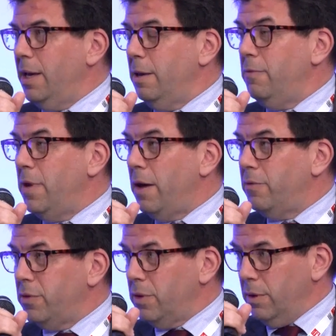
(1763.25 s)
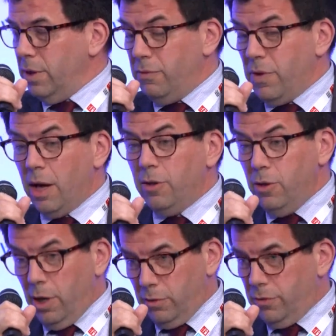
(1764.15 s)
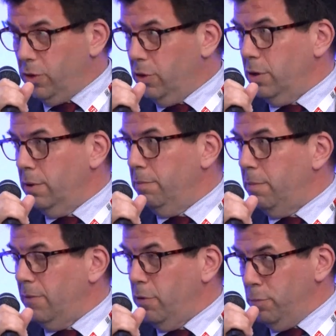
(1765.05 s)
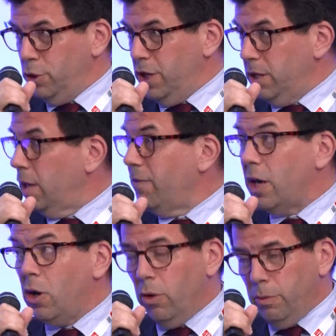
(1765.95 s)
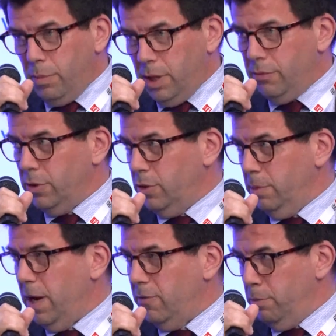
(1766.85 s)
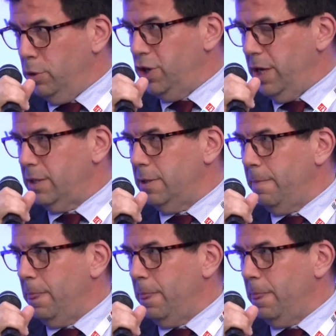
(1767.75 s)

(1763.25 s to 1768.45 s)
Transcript: if they, have, if they are not funded by the budget and they can't be funded by the budget,